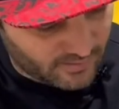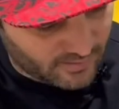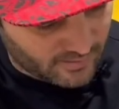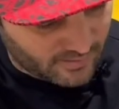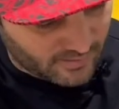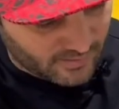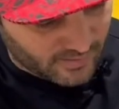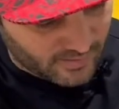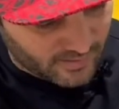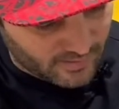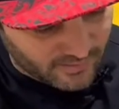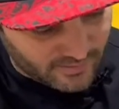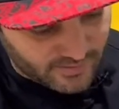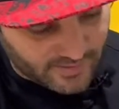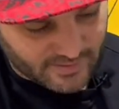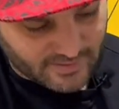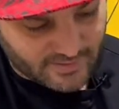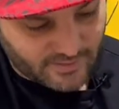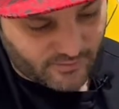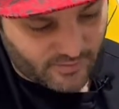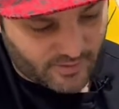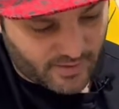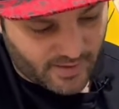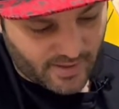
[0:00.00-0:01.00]
So that's
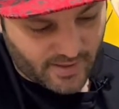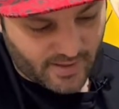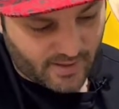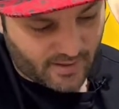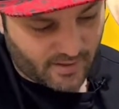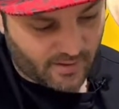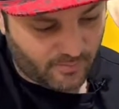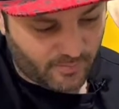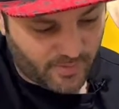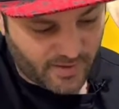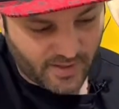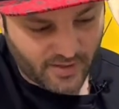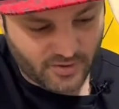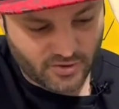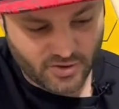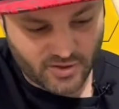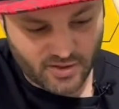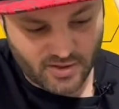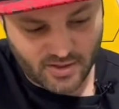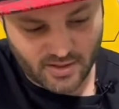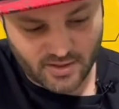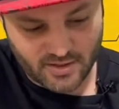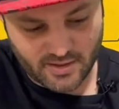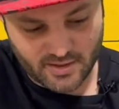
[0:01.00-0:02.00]
everything out of the
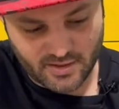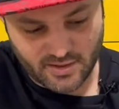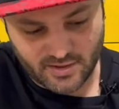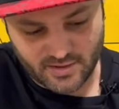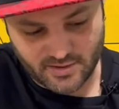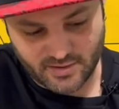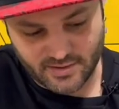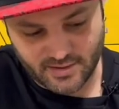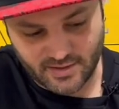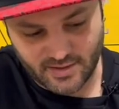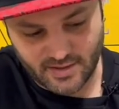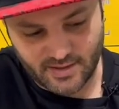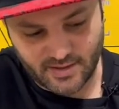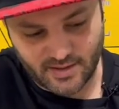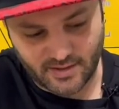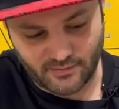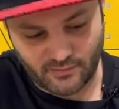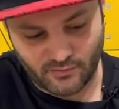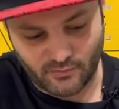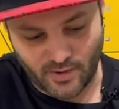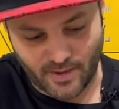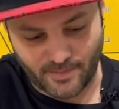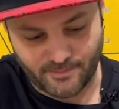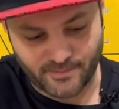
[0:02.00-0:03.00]
packaging, and then you can see they've
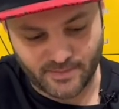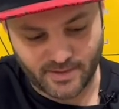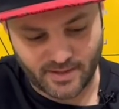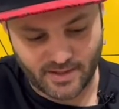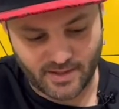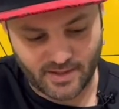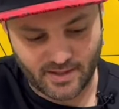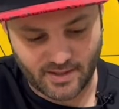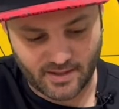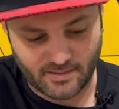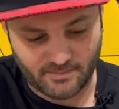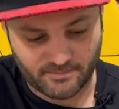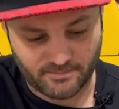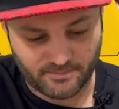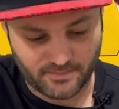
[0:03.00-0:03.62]
wrapped a